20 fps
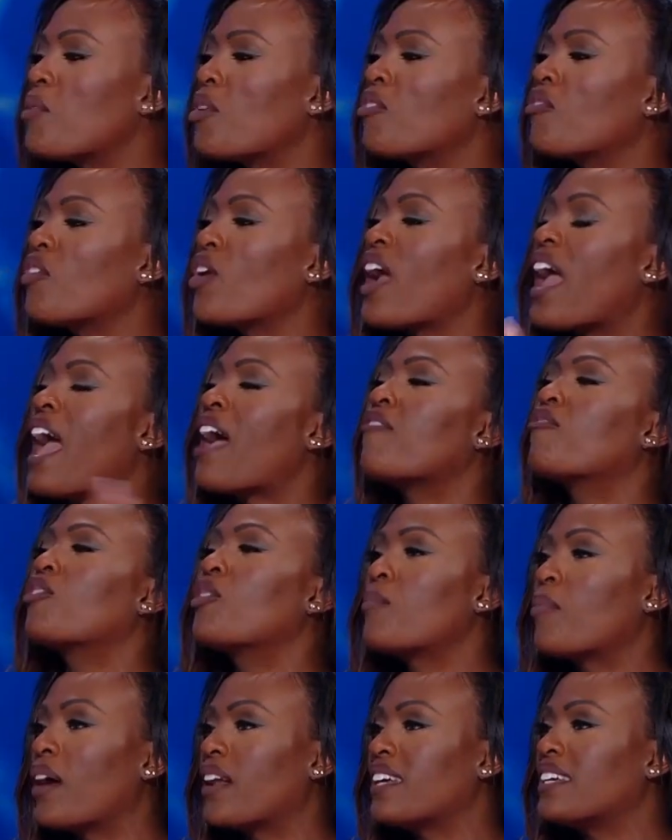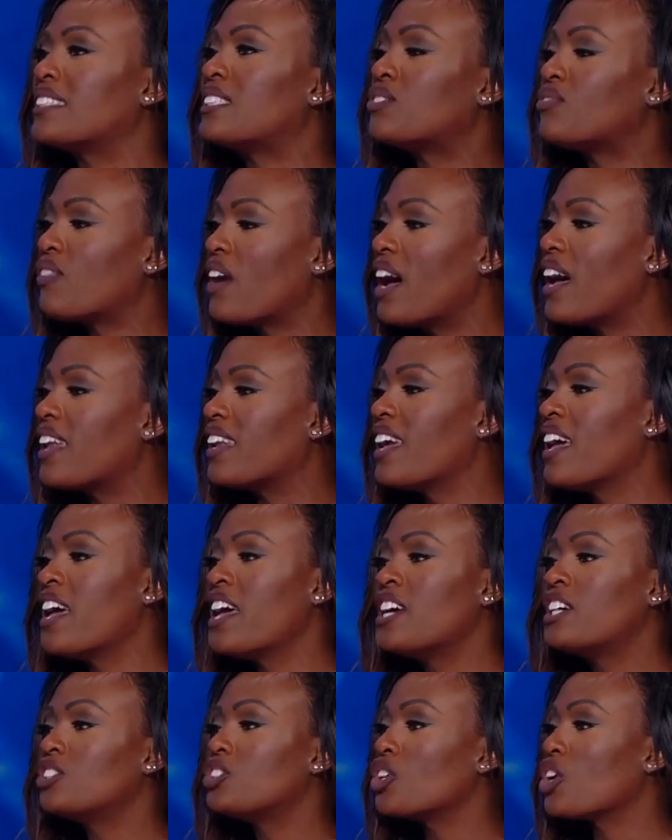book for everybody. It's fun
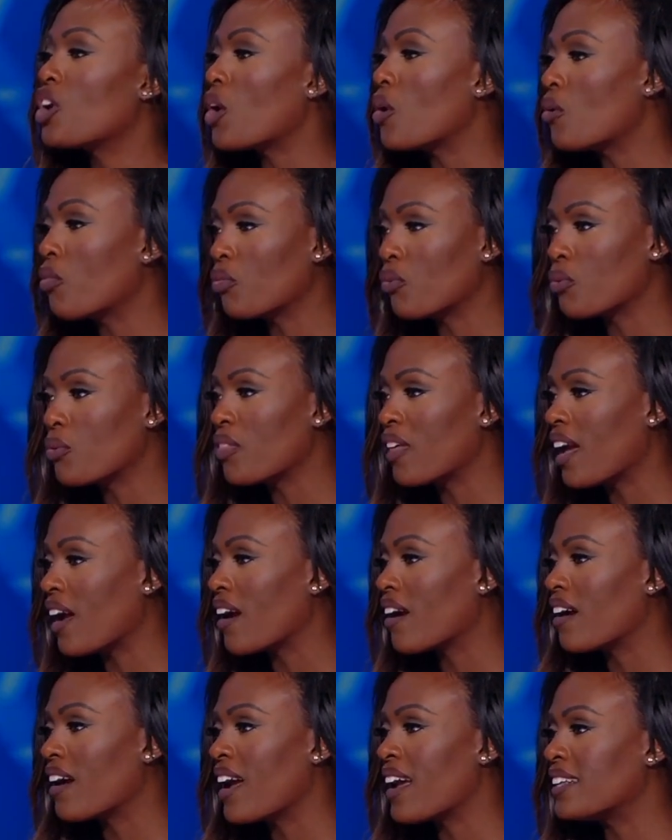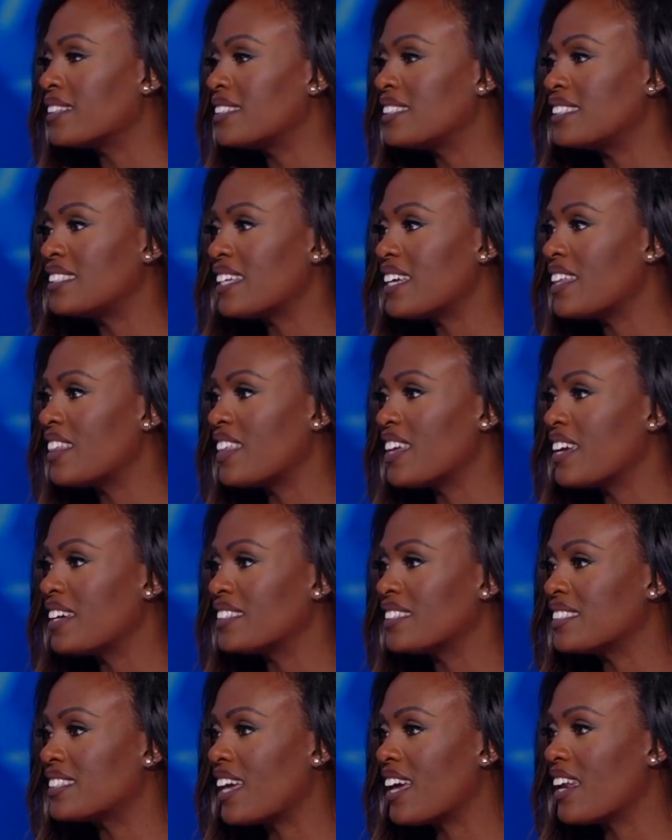to go through there and see
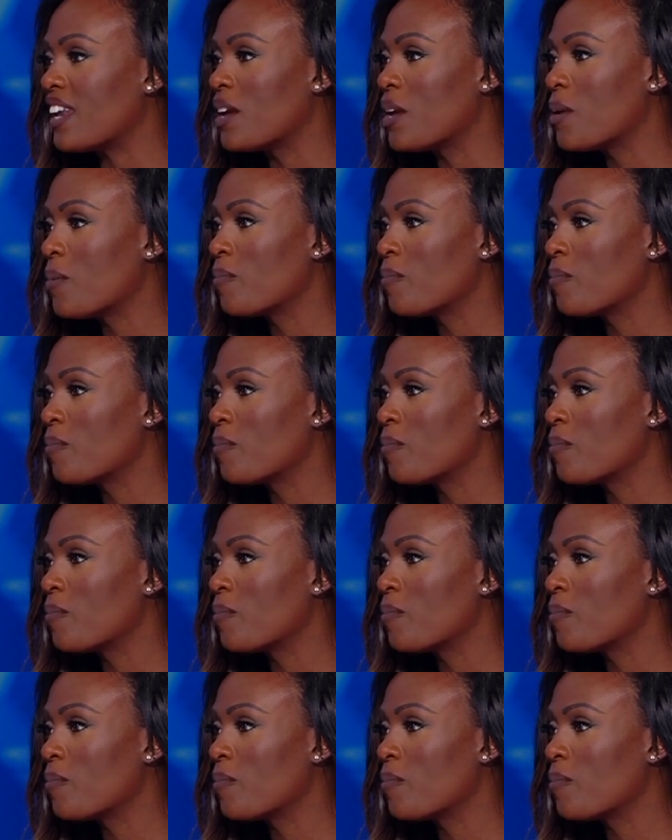things that,